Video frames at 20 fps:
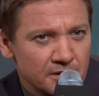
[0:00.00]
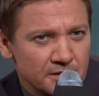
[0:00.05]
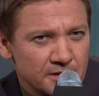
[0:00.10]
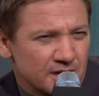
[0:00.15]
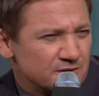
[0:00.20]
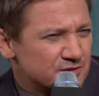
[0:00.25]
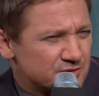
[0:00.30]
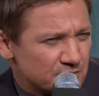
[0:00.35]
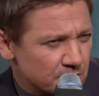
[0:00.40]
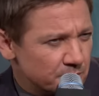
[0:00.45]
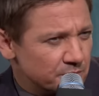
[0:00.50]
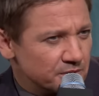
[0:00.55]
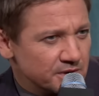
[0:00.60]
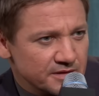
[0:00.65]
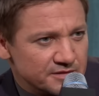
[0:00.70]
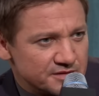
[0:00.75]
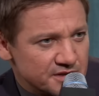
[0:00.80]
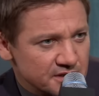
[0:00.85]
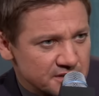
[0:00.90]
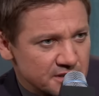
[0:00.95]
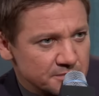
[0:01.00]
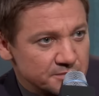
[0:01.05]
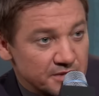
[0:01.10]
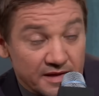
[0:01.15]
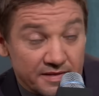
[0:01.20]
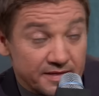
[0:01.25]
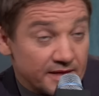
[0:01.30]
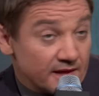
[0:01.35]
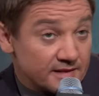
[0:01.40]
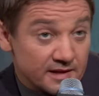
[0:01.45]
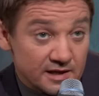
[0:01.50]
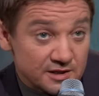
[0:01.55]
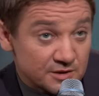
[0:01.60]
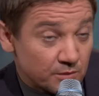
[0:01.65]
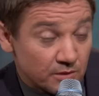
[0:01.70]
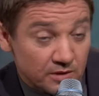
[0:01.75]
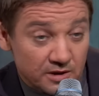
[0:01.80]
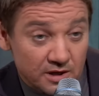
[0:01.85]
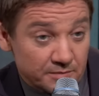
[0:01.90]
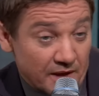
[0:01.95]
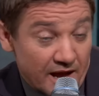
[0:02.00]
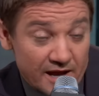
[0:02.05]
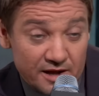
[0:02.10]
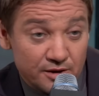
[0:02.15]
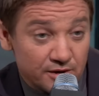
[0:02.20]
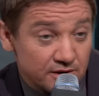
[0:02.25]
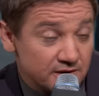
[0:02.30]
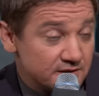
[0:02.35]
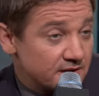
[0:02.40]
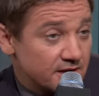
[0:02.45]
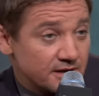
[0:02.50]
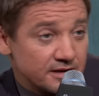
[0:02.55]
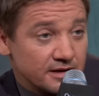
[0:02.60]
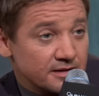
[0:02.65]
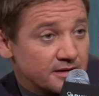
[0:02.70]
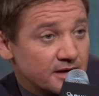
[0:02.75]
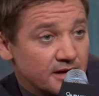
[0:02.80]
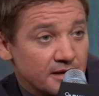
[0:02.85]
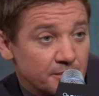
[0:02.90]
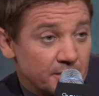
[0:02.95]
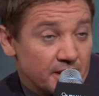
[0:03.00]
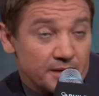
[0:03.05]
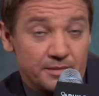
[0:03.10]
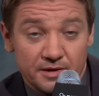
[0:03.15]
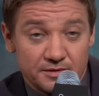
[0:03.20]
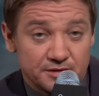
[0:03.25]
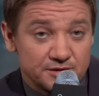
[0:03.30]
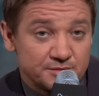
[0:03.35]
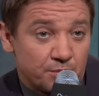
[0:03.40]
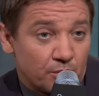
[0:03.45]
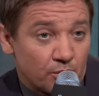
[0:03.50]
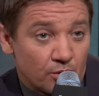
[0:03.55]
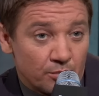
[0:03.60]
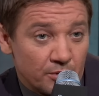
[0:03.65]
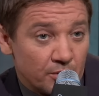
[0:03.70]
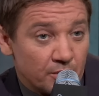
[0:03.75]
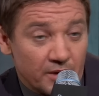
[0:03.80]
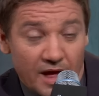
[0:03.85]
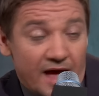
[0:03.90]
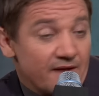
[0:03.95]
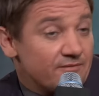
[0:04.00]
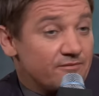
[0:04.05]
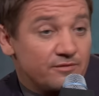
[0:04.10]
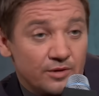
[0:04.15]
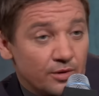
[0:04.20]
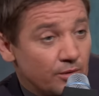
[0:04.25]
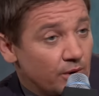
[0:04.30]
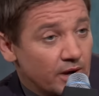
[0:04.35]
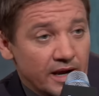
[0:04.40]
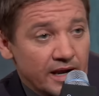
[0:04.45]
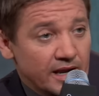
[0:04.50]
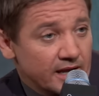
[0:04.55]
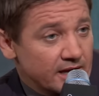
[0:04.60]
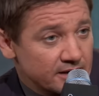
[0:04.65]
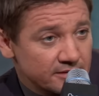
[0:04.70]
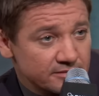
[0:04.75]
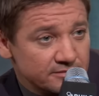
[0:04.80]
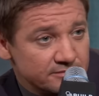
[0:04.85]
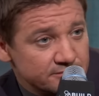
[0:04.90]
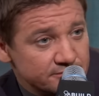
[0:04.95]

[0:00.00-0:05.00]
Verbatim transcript: those sort of belief systems i think that's where it comes i couldn't tell you maybe i was just born with i have no idea